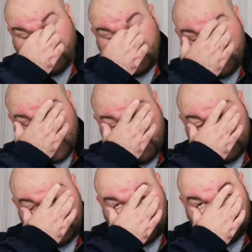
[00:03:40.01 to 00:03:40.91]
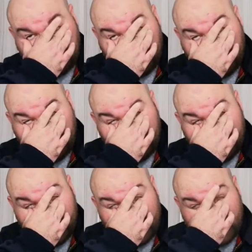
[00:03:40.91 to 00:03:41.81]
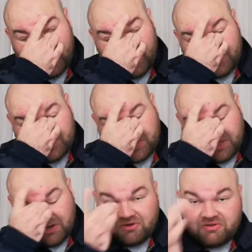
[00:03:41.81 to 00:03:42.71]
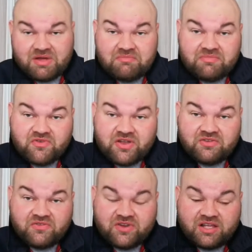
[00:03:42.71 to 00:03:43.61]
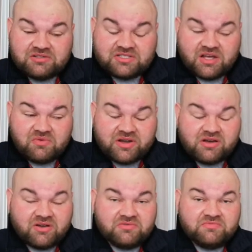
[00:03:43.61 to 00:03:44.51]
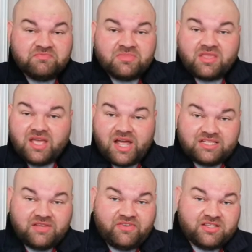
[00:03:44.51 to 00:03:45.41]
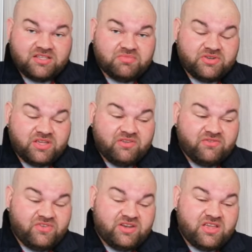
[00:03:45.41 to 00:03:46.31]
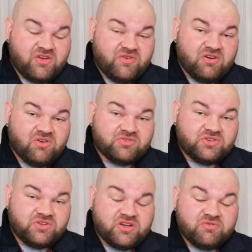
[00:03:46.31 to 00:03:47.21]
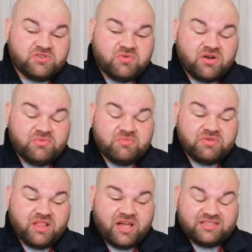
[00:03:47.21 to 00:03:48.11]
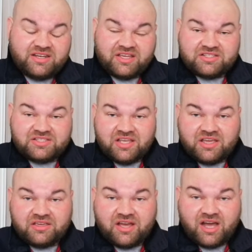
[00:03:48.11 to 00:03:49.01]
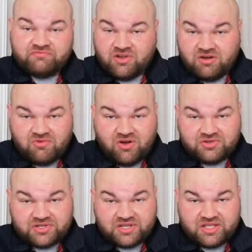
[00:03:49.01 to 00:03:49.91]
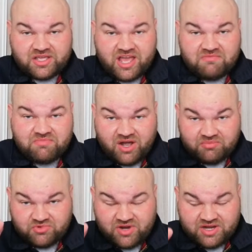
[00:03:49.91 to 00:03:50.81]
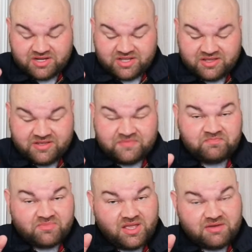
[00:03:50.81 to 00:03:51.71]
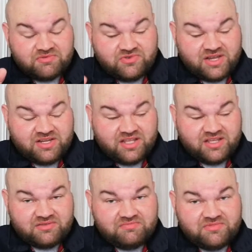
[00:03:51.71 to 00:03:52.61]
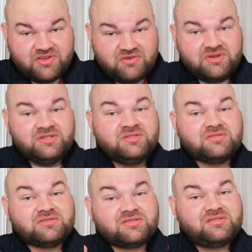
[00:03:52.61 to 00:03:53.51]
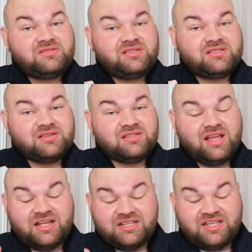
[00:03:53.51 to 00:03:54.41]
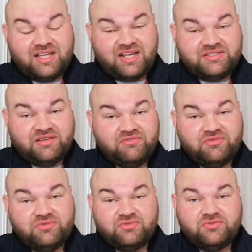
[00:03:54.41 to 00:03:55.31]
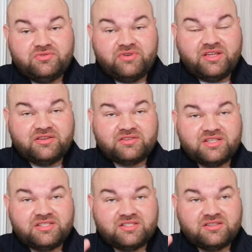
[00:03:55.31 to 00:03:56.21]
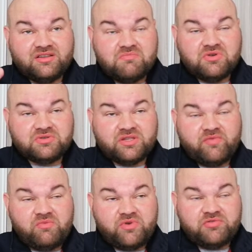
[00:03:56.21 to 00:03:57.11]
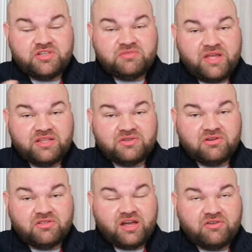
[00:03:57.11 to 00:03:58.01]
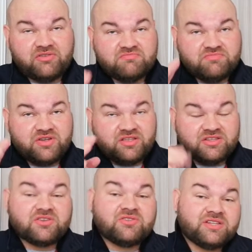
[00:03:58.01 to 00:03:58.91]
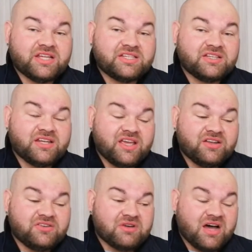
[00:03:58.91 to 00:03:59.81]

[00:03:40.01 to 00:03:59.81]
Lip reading: we got hammered to the point where I just can't remember anything else that went on. As if I had to bloody video it all to show us what it would be like the next day. I've not watched it yet, but I'm dreading it. I'm dreading it, you know. Like I say, Asif don't drink because he's a Muslim and we respect all that on him, but he's a good designated